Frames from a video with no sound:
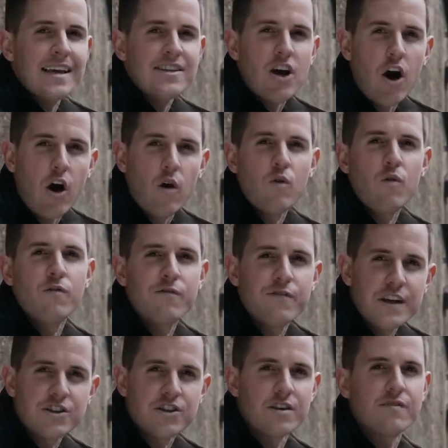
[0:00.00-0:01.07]
His whole
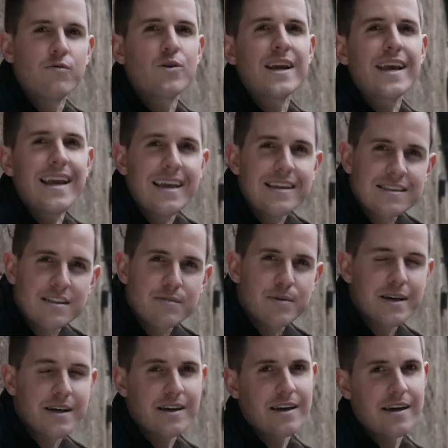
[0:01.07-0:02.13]
vision of what it is to
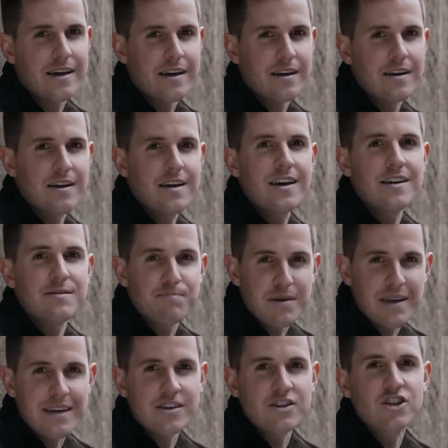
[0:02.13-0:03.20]
be a king is
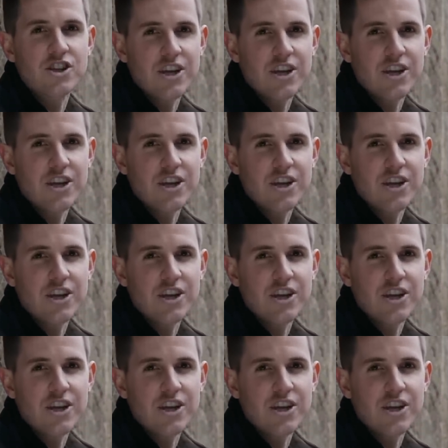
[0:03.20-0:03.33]
being